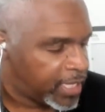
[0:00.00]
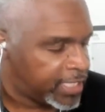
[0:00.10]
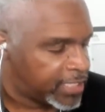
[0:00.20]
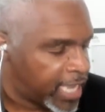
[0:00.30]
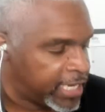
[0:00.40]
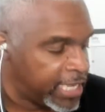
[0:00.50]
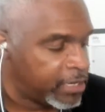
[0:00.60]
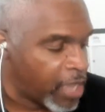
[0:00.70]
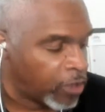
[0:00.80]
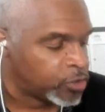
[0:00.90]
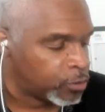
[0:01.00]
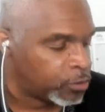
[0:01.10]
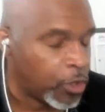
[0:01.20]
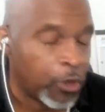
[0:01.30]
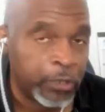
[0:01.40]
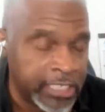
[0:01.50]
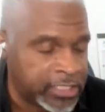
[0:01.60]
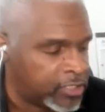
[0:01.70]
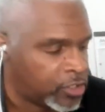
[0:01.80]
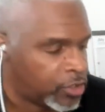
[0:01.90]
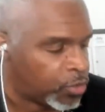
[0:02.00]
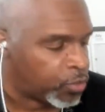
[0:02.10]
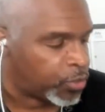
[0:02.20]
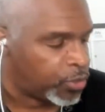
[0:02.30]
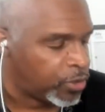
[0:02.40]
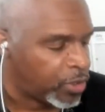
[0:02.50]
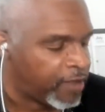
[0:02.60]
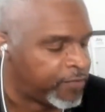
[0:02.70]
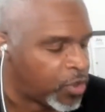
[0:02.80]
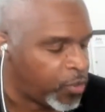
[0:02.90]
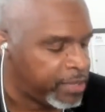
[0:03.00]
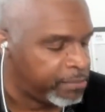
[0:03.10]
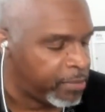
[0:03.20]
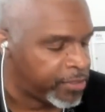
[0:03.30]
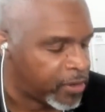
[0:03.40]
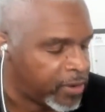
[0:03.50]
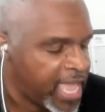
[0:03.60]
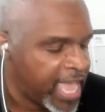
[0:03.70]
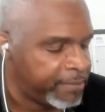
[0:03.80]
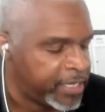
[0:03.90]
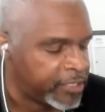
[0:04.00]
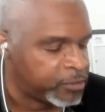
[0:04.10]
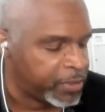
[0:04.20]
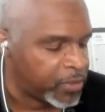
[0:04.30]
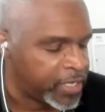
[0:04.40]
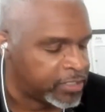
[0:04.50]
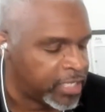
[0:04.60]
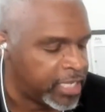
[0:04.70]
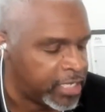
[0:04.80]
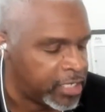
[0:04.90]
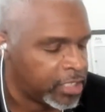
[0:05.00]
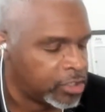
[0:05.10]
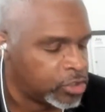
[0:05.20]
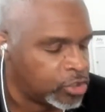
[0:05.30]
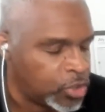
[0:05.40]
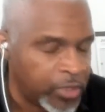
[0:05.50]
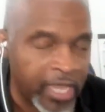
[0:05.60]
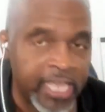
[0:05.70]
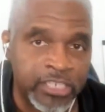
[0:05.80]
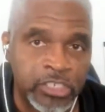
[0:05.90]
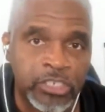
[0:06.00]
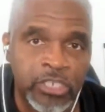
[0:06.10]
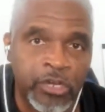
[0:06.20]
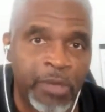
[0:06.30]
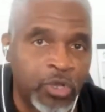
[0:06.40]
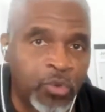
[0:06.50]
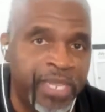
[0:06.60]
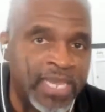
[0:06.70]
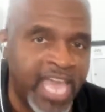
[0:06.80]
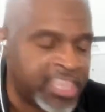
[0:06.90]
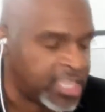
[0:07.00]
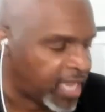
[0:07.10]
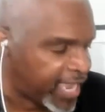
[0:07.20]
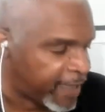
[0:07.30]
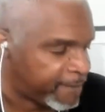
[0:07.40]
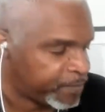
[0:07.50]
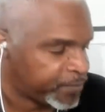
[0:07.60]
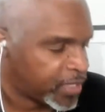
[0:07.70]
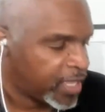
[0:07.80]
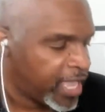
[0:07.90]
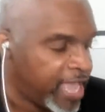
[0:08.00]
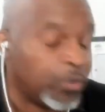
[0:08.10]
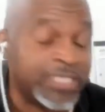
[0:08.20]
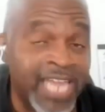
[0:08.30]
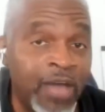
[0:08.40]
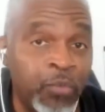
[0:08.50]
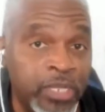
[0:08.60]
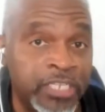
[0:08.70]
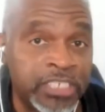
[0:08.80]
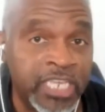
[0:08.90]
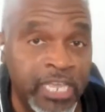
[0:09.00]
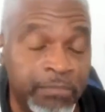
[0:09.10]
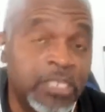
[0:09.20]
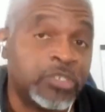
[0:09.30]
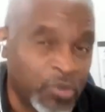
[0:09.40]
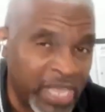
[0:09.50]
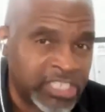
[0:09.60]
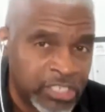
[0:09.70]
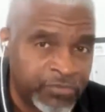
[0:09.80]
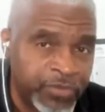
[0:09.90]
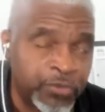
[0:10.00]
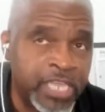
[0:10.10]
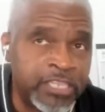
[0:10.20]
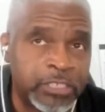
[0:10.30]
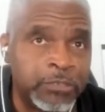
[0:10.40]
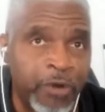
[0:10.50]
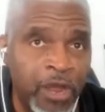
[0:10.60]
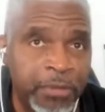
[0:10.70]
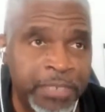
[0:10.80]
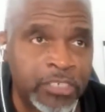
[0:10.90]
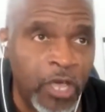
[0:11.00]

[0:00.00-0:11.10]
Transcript: He says, the rule of the queen mother had been experienced in Judah. And this is talking about Queen Athaliah, and was not well esteemed. So that's his view, that this is probably